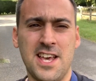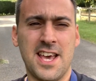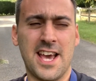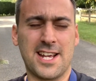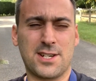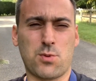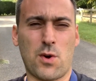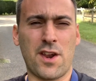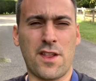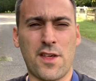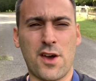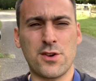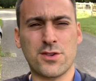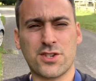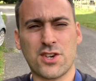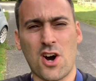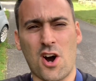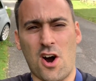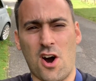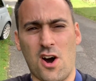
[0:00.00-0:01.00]
It's one of those
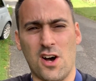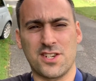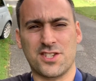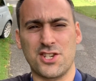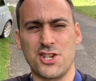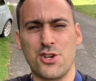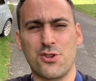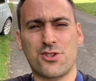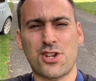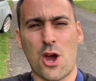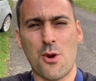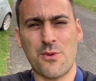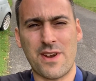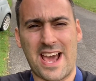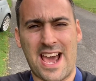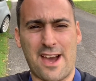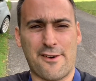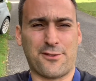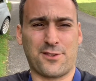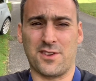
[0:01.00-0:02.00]
cars that you don't
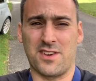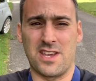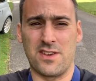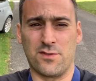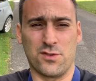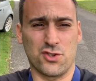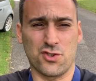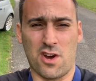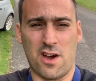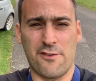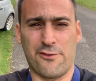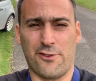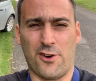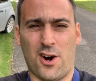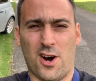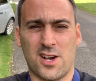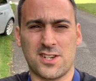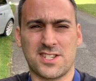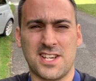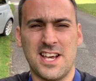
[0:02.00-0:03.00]
have to even drive
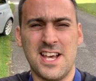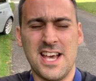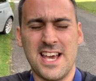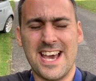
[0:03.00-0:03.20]
fast.